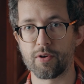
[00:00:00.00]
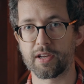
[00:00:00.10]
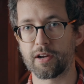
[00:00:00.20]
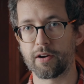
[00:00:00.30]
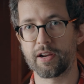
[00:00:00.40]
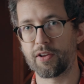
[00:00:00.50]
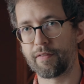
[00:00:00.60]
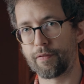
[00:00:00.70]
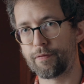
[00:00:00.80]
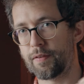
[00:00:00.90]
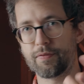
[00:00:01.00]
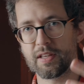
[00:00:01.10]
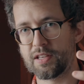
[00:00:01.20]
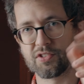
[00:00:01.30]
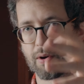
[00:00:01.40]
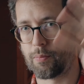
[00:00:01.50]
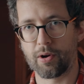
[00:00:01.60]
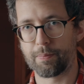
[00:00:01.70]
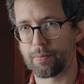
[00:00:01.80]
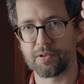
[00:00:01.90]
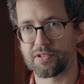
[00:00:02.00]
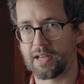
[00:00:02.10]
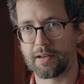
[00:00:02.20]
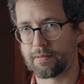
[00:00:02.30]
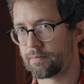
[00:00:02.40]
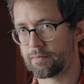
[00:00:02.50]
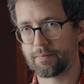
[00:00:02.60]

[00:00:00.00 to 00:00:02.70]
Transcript: drinker and you have a 50 somewhat percent